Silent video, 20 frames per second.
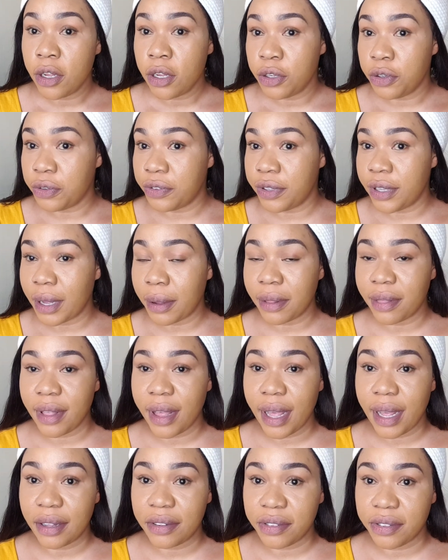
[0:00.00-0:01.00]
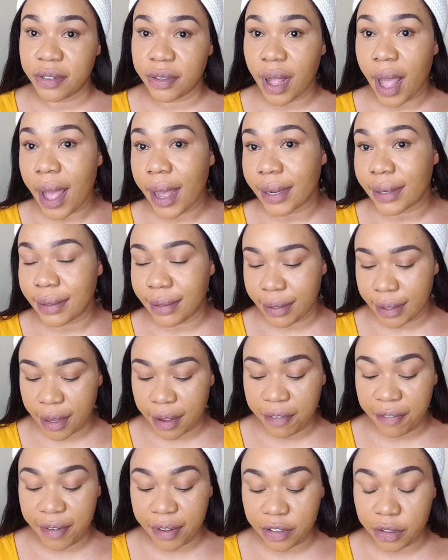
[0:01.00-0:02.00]
using the exact
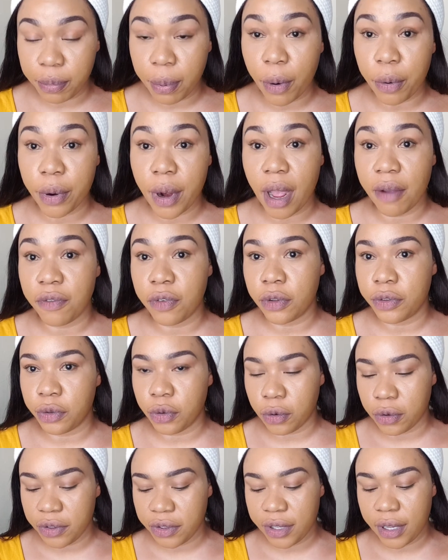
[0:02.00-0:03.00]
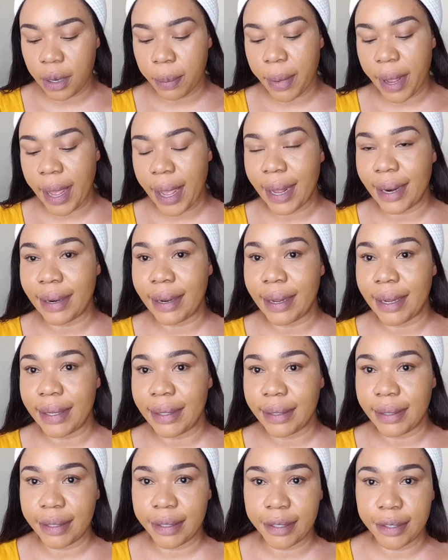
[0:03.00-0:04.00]
face powder I've used to conceal my under
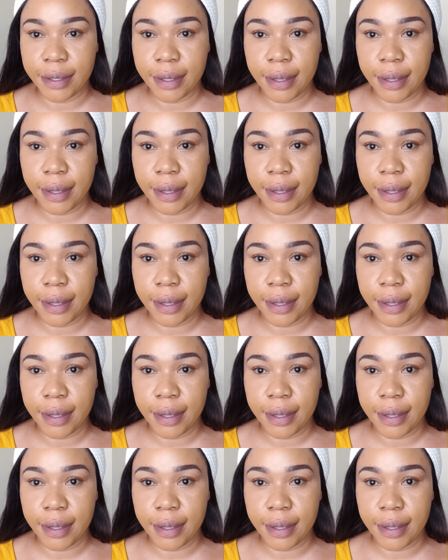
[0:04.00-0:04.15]
eyes.